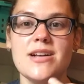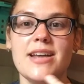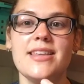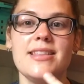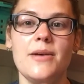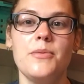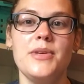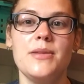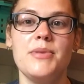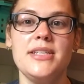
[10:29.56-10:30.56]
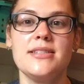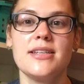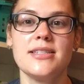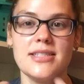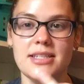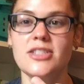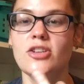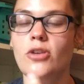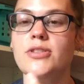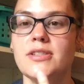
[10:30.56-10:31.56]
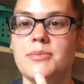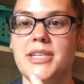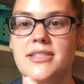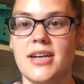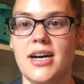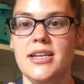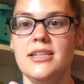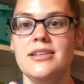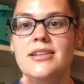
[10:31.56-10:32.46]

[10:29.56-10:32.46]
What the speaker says: that would be the piece, because it's closest to being done.